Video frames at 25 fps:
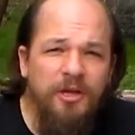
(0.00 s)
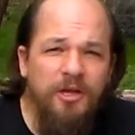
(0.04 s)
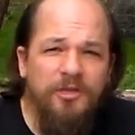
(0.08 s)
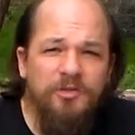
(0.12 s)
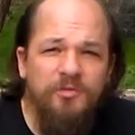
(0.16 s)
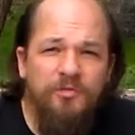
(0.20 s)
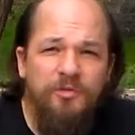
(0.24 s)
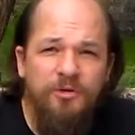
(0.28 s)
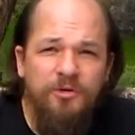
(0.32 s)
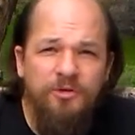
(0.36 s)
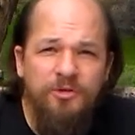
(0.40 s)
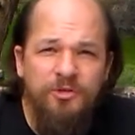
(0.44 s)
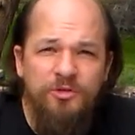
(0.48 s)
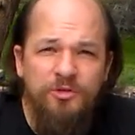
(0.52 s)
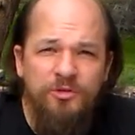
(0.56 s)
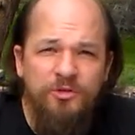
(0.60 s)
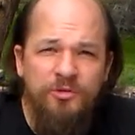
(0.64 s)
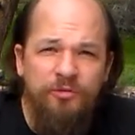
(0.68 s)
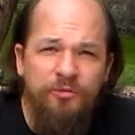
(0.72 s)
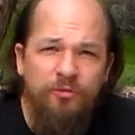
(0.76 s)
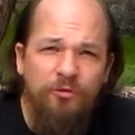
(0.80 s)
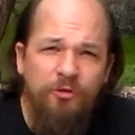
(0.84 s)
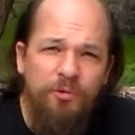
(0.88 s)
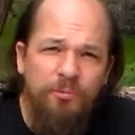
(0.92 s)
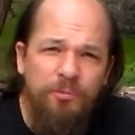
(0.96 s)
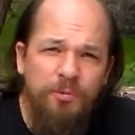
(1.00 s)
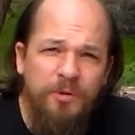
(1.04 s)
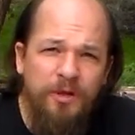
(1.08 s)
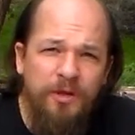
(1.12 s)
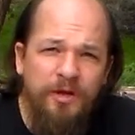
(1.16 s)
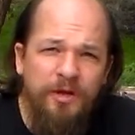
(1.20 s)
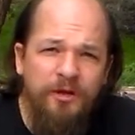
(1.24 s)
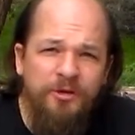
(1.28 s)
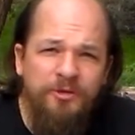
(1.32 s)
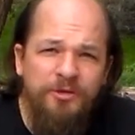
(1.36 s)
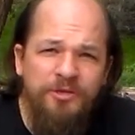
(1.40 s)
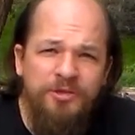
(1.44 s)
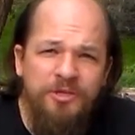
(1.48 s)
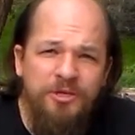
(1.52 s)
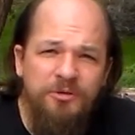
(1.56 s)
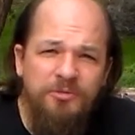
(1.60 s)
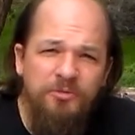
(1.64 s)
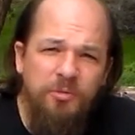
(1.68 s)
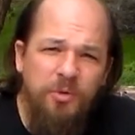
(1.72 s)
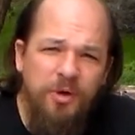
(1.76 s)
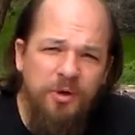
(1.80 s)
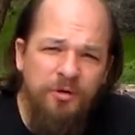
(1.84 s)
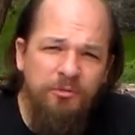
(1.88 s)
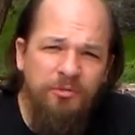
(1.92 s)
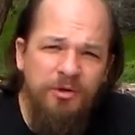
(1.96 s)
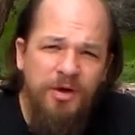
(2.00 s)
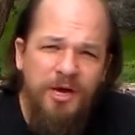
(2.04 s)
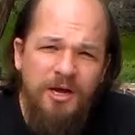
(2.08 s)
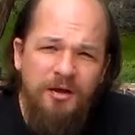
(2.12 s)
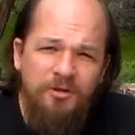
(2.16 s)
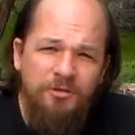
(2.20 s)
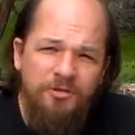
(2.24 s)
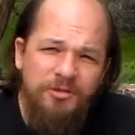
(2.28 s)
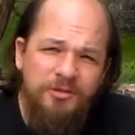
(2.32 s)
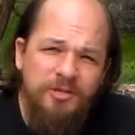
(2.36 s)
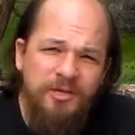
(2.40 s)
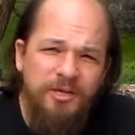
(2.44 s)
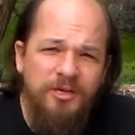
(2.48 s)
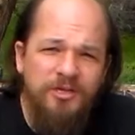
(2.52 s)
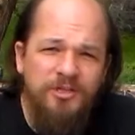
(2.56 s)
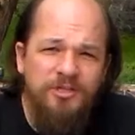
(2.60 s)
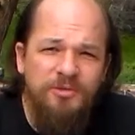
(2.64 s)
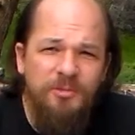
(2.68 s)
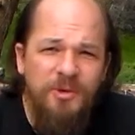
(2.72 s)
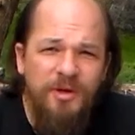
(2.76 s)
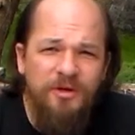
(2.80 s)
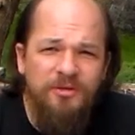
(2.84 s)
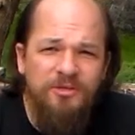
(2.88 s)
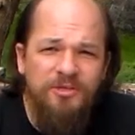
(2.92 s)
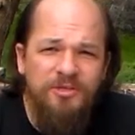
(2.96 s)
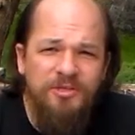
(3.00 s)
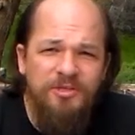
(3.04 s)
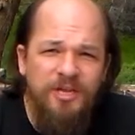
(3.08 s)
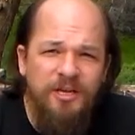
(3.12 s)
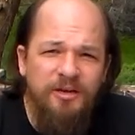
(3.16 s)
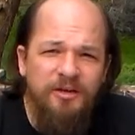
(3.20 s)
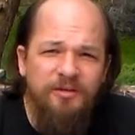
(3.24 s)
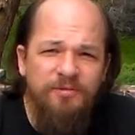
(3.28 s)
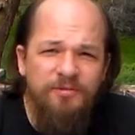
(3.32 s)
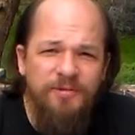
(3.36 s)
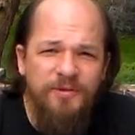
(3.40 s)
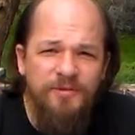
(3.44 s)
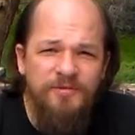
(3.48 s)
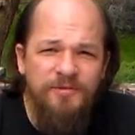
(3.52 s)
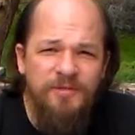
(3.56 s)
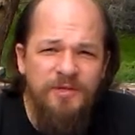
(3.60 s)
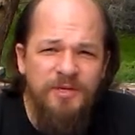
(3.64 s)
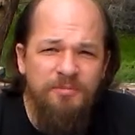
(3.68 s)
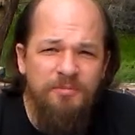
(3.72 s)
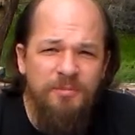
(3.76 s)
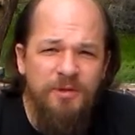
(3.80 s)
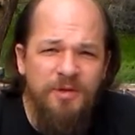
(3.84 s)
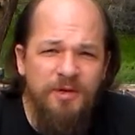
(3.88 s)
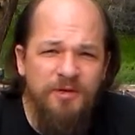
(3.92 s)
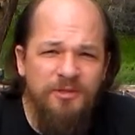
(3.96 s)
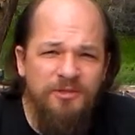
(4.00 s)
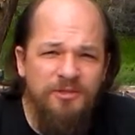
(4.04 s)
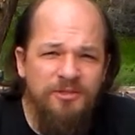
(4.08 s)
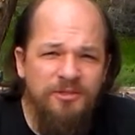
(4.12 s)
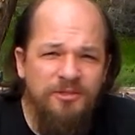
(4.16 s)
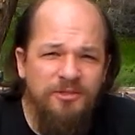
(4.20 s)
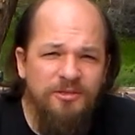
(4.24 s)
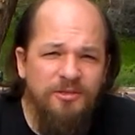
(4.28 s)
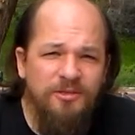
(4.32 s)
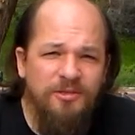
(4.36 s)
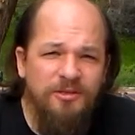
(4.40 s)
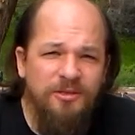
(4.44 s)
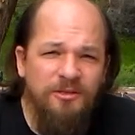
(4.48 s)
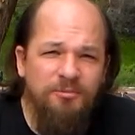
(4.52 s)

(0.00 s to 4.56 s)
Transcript: It's for 2 to 4 players, and one round takes about 10 to 15 minutes.